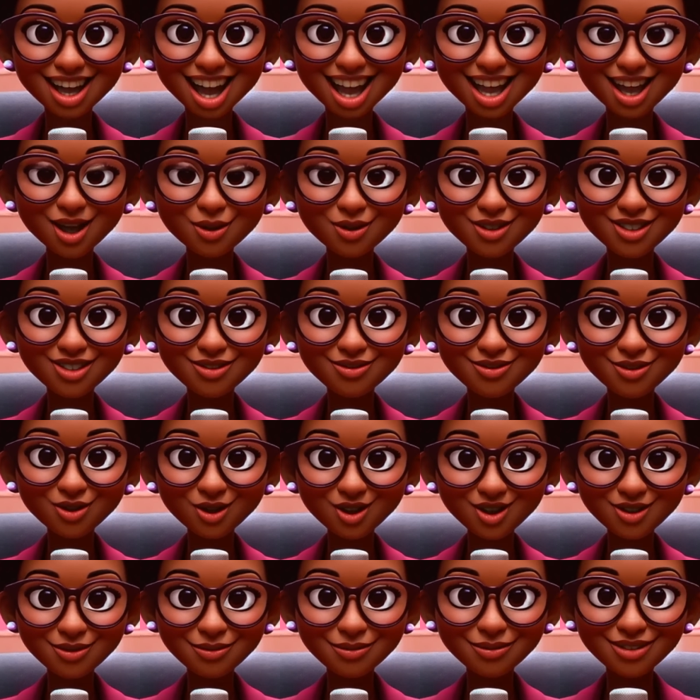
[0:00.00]
I was
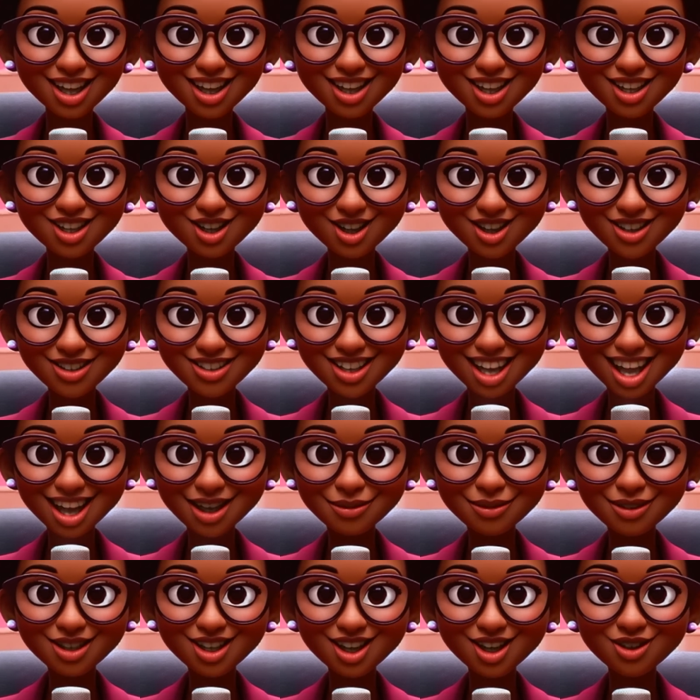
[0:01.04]
formed a long
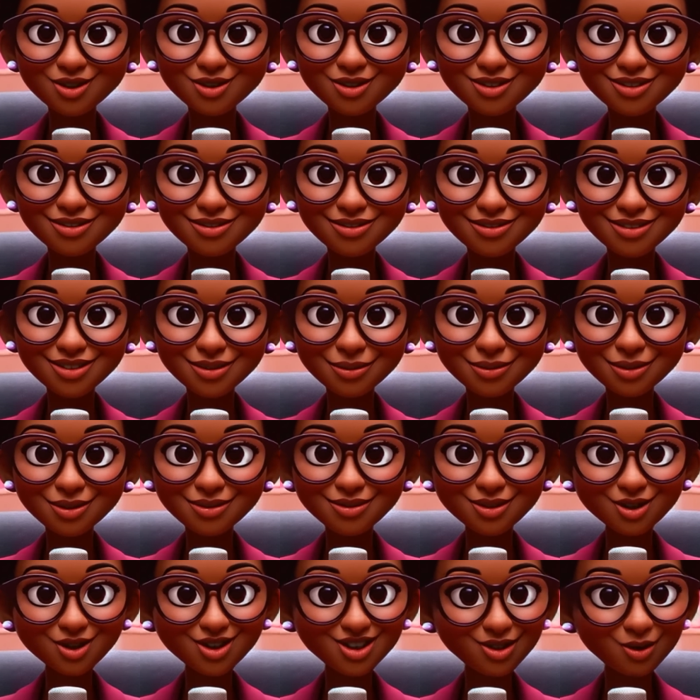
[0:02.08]
time ago,
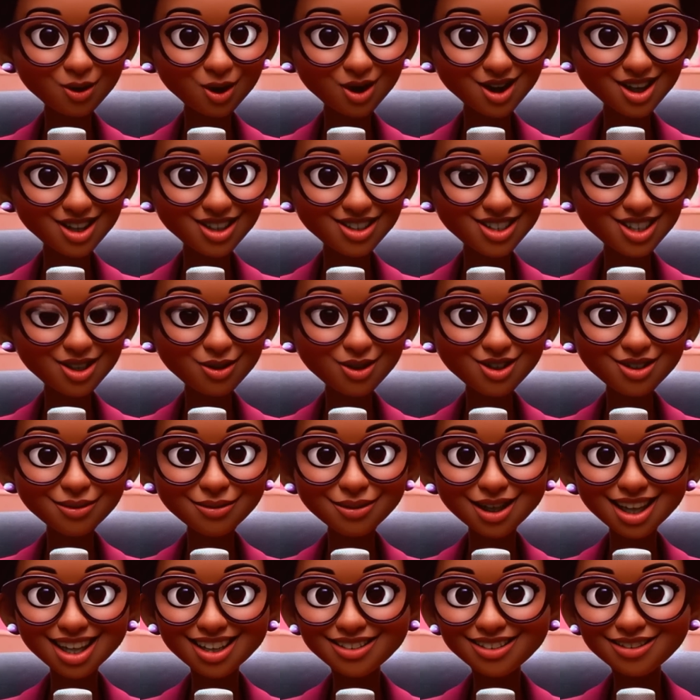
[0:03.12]
before the world was
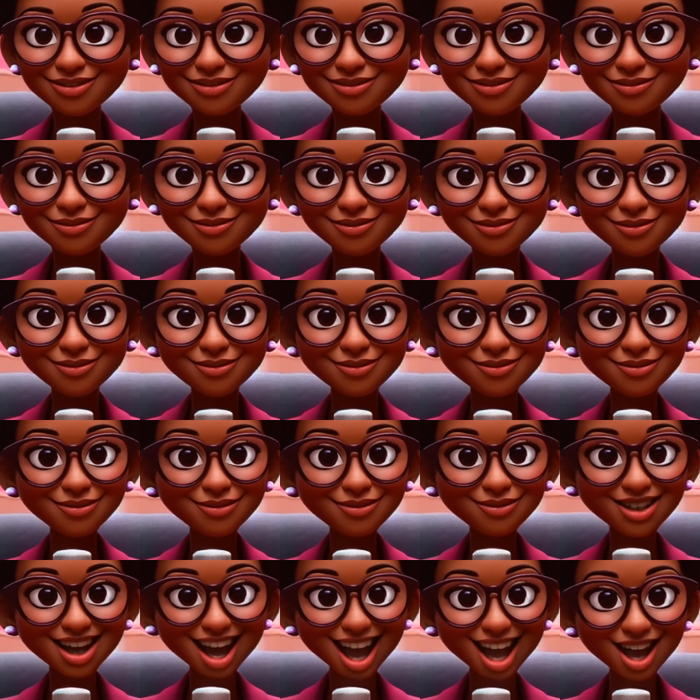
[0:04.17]
made.
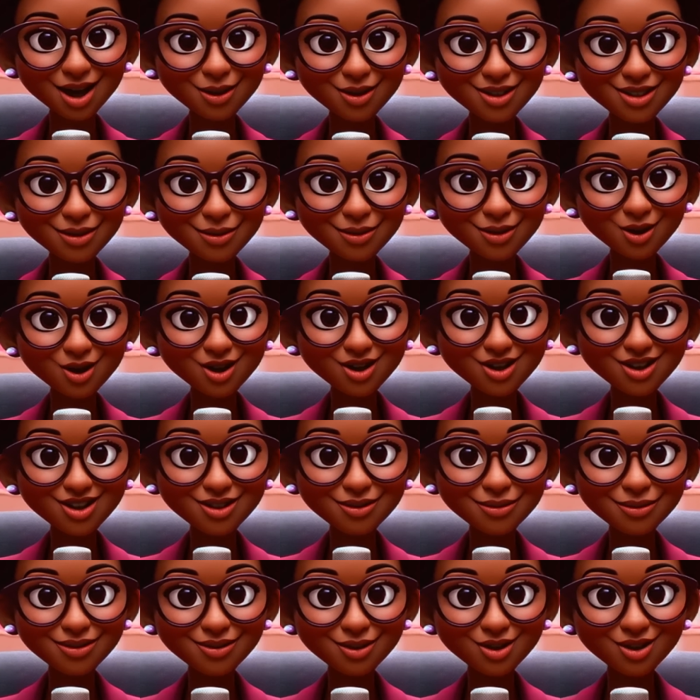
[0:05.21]
I was
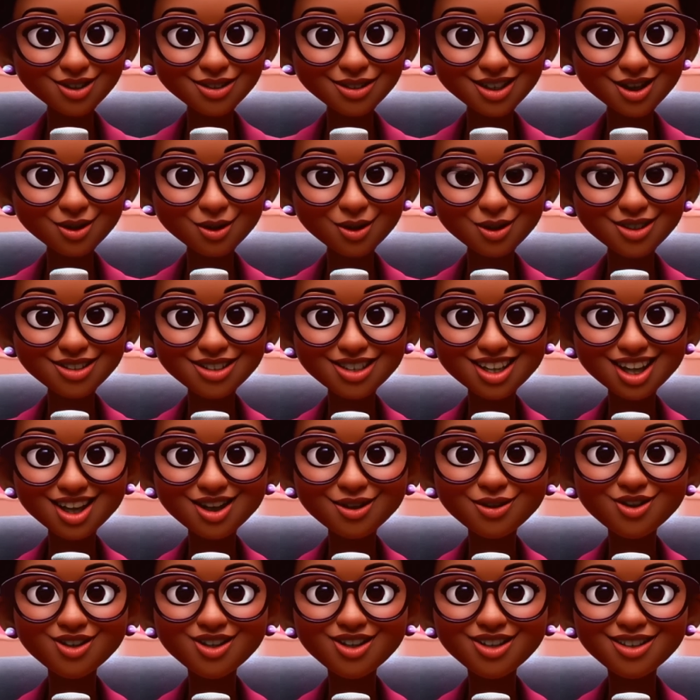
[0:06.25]
born before there was an
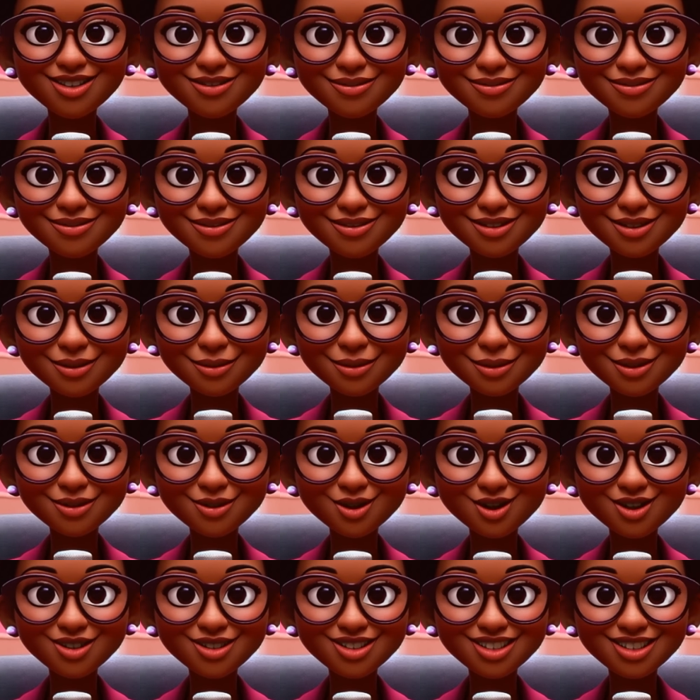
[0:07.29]
ocean,
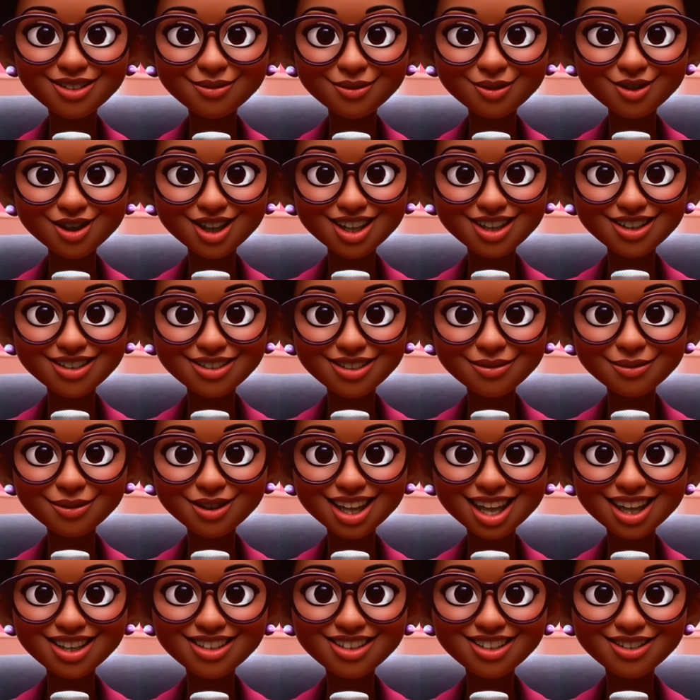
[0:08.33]
before the springs
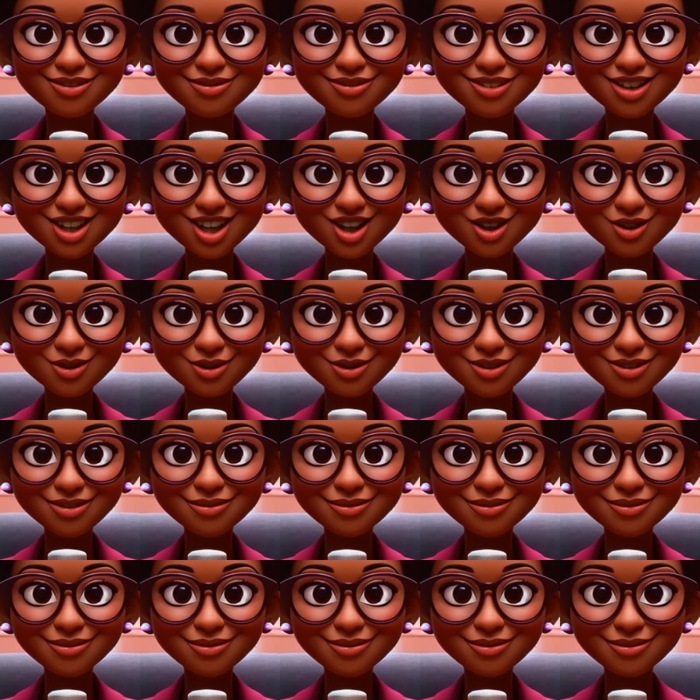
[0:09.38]
began to flow.